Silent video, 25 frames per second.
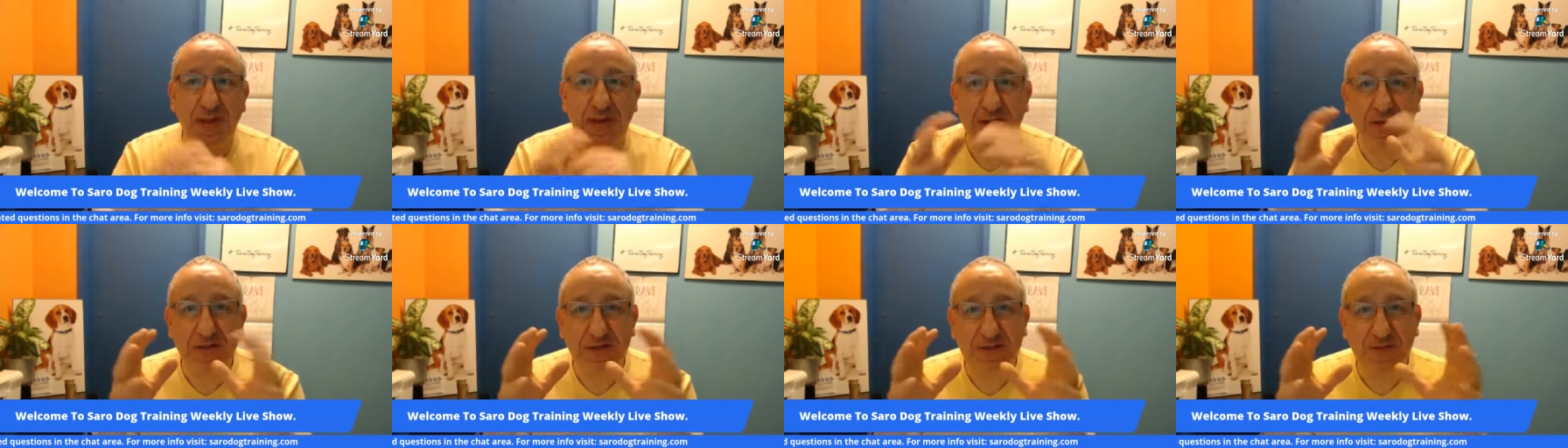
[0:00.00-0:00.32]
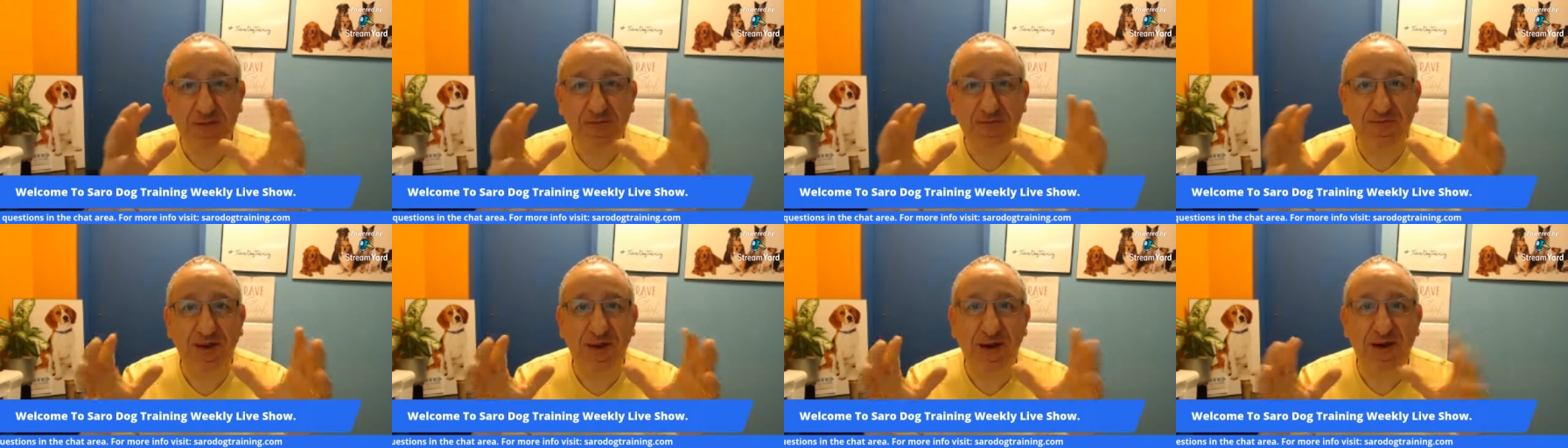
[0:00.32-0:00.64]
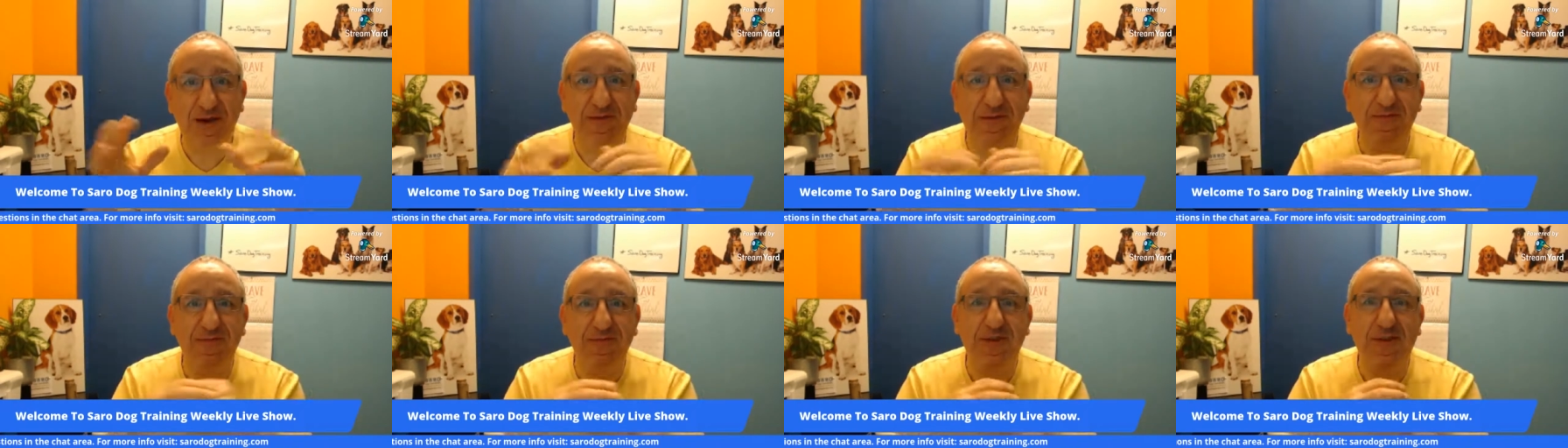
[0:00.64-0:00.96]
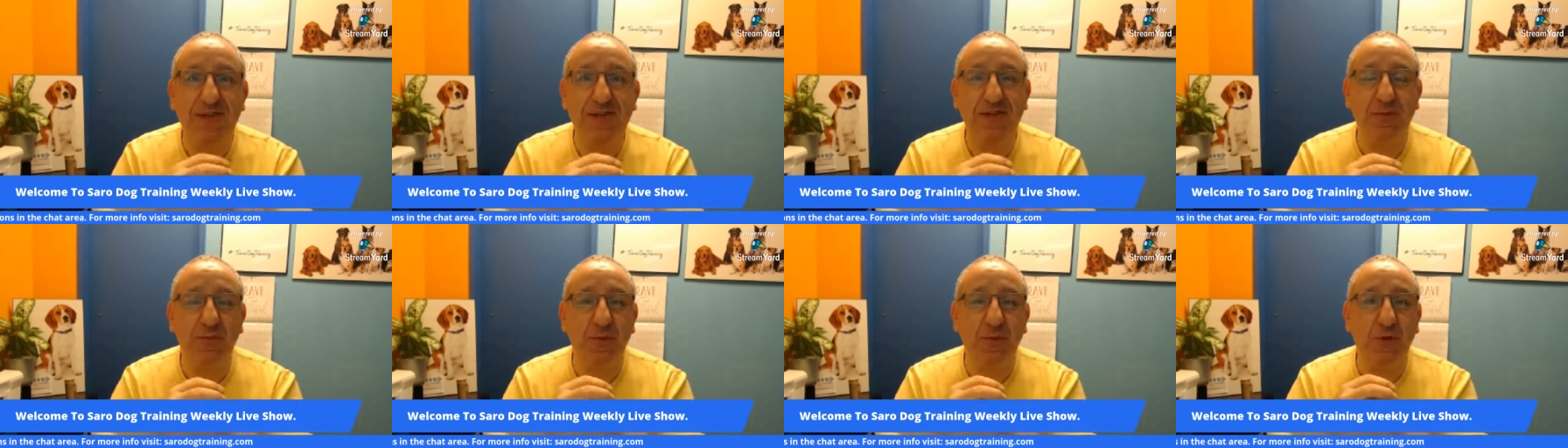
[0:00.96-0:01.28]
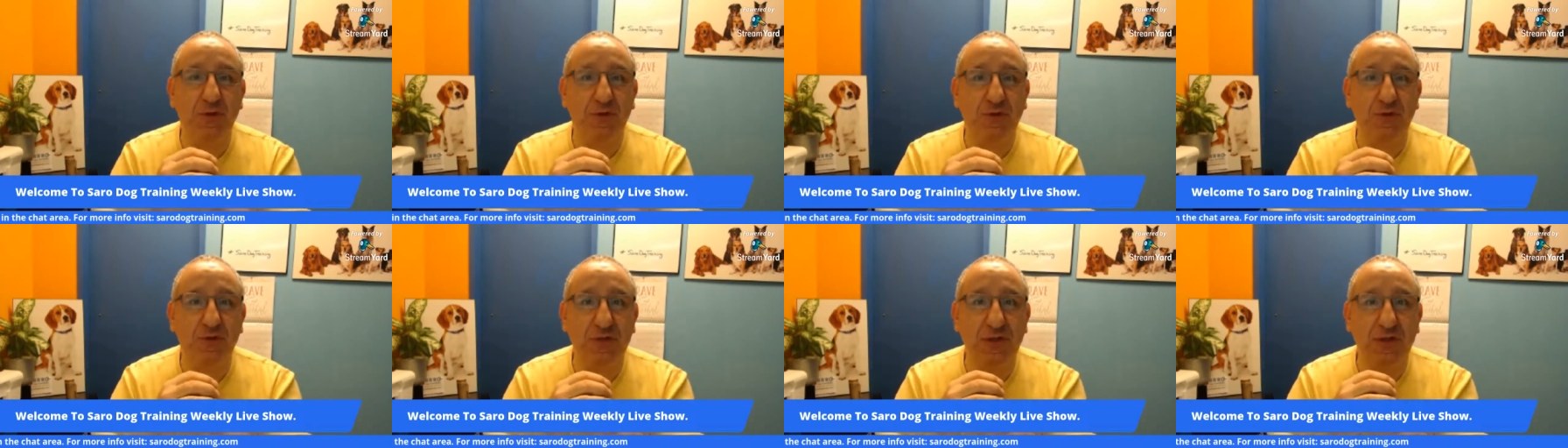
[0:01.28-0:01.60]
It's very
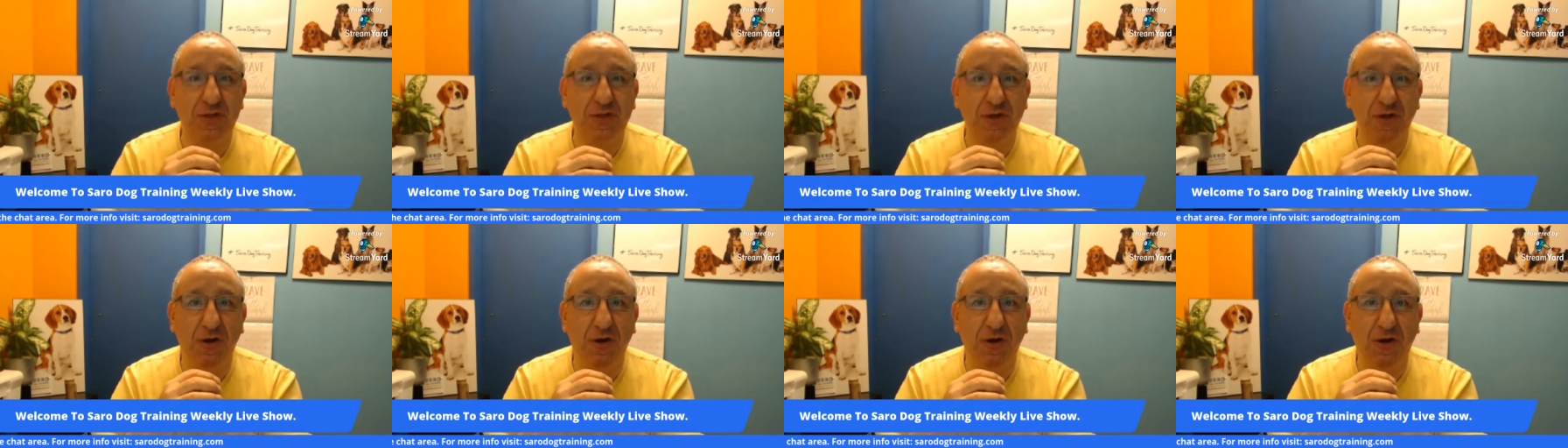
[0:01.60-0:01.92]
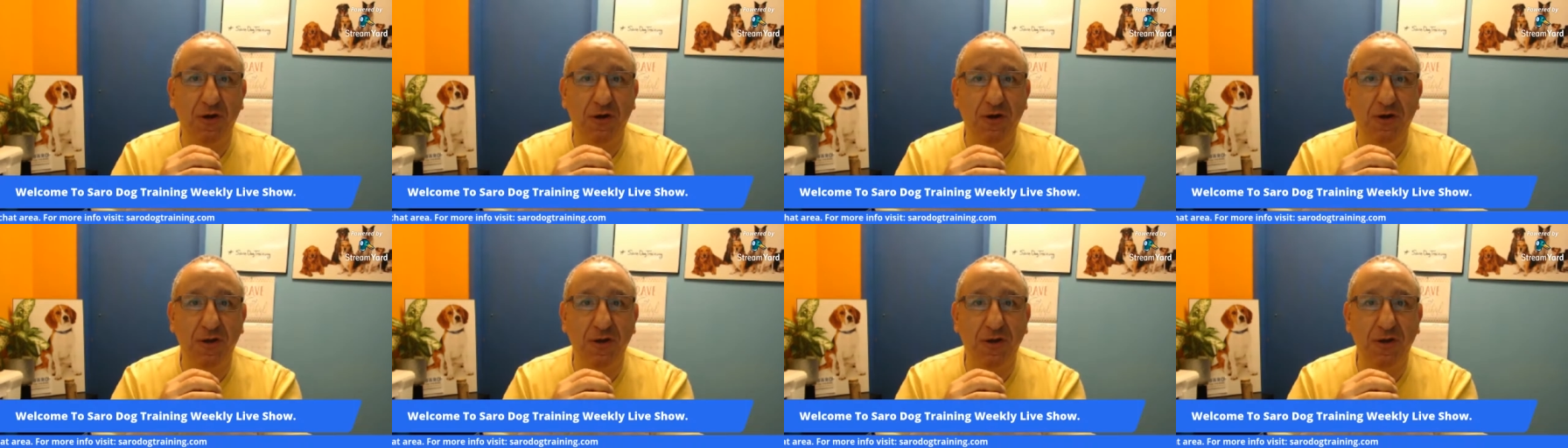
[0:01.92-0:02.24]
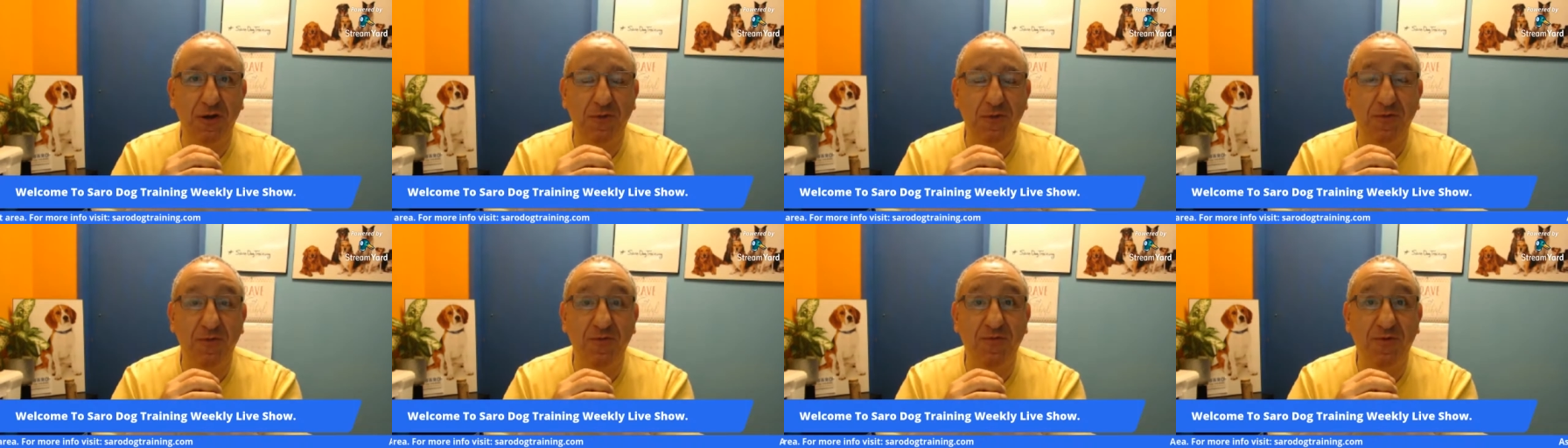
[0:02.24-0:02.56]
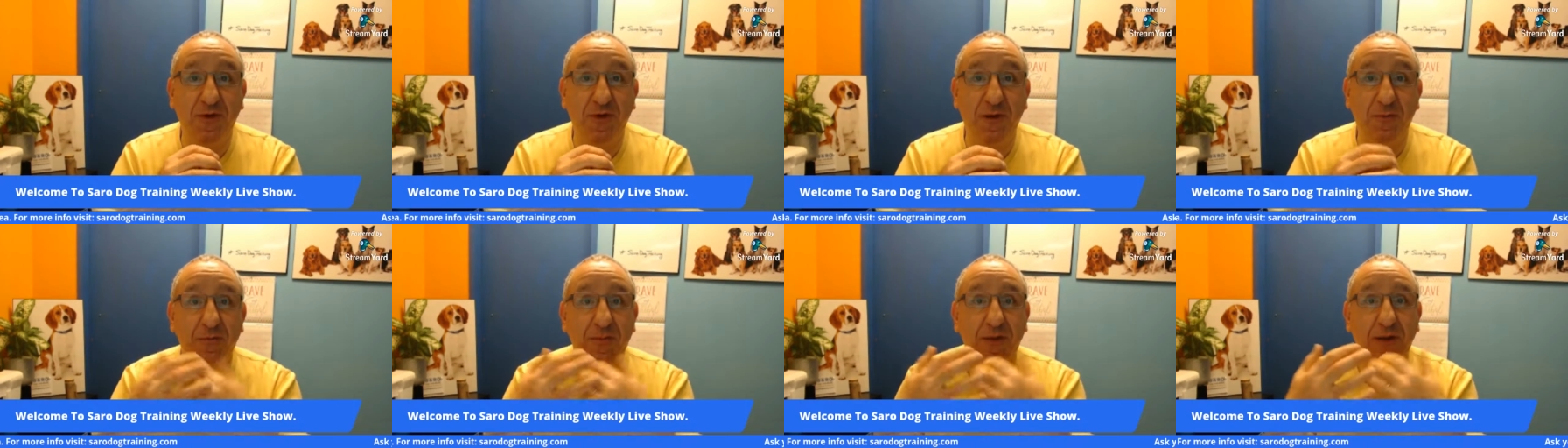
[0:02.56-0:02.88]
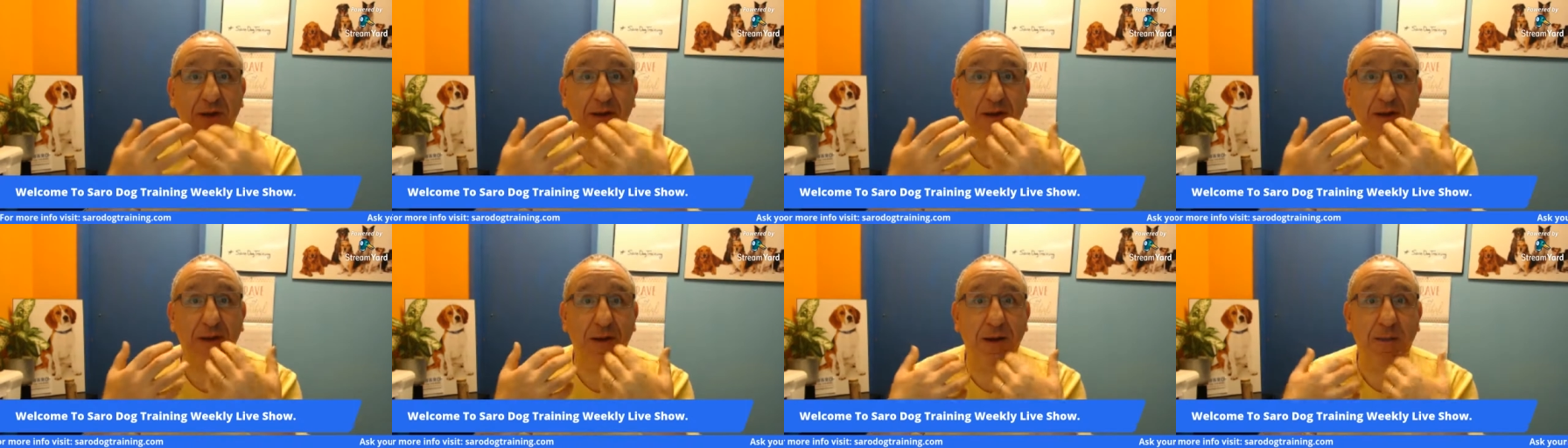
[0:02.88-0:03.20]
visible to the dog uh,
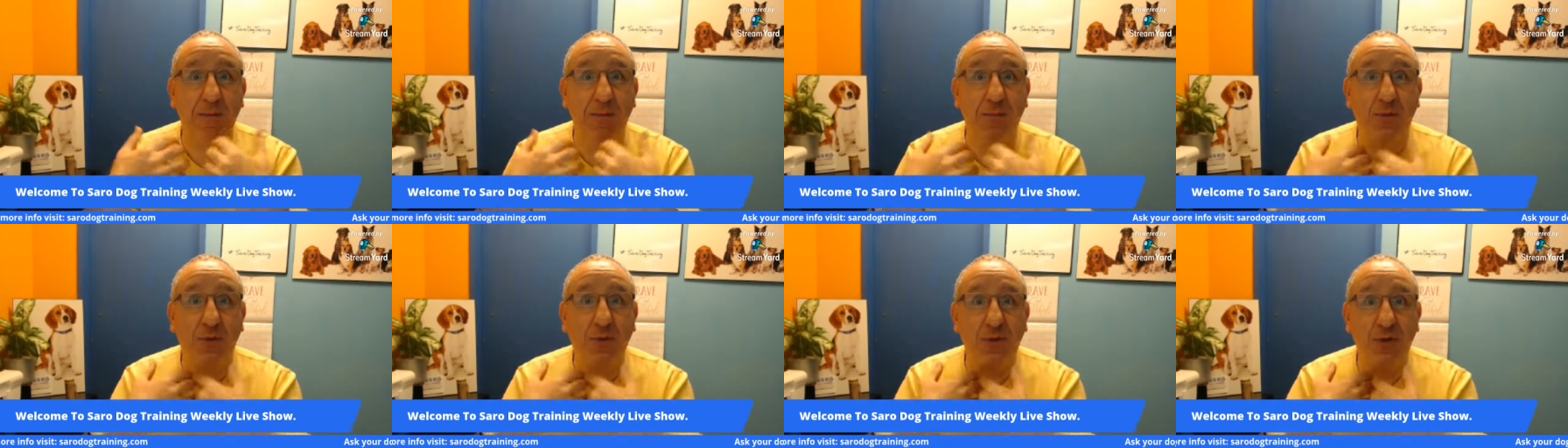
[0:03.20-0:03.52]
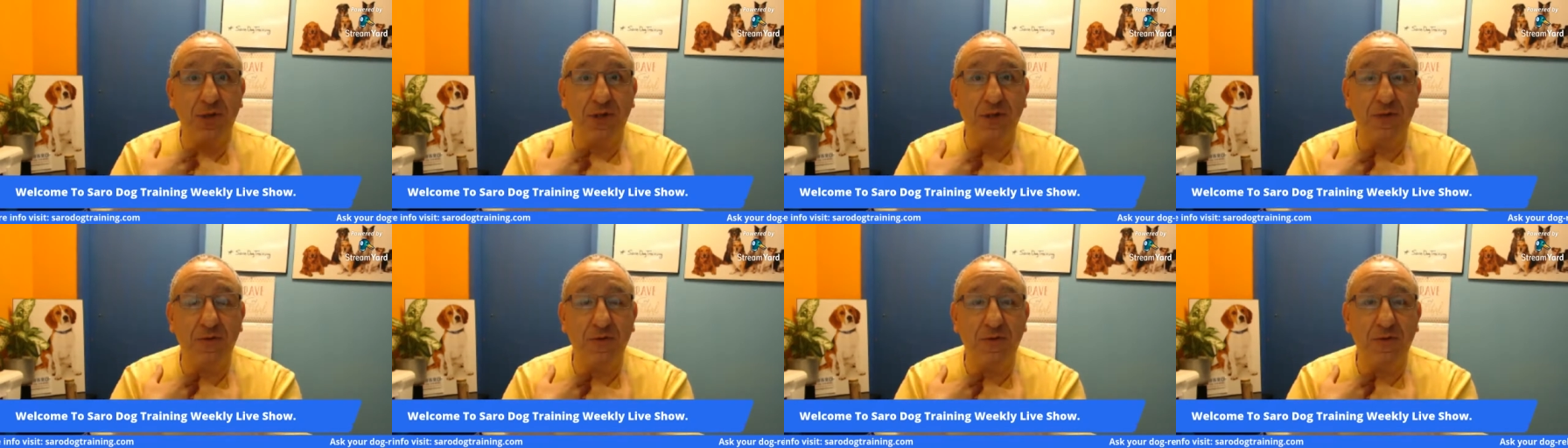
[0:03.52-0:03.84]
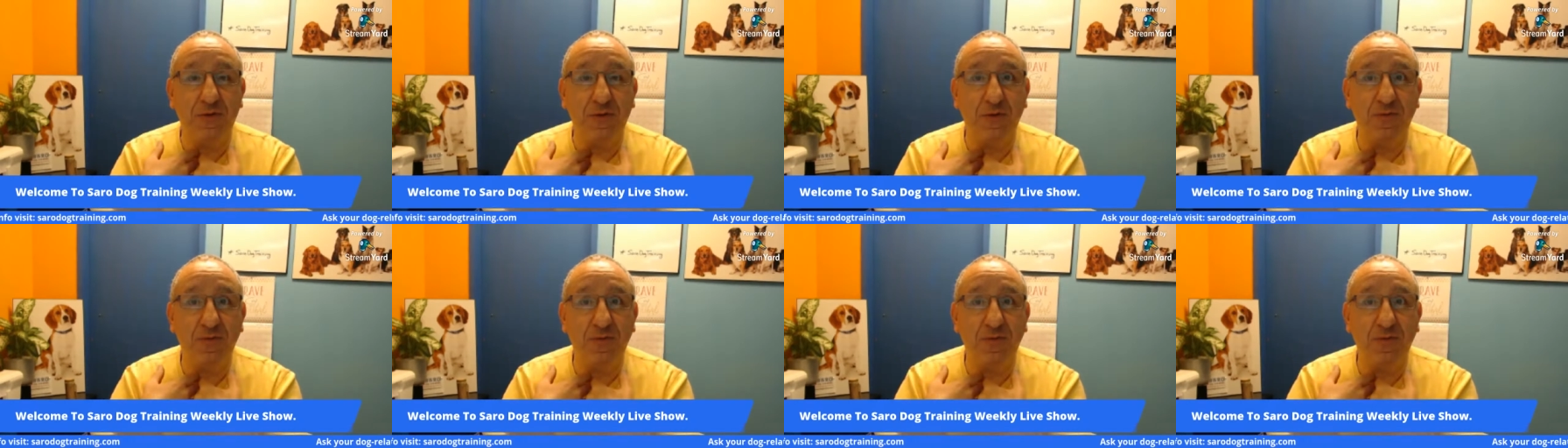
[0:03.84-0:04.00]
from uh, a, point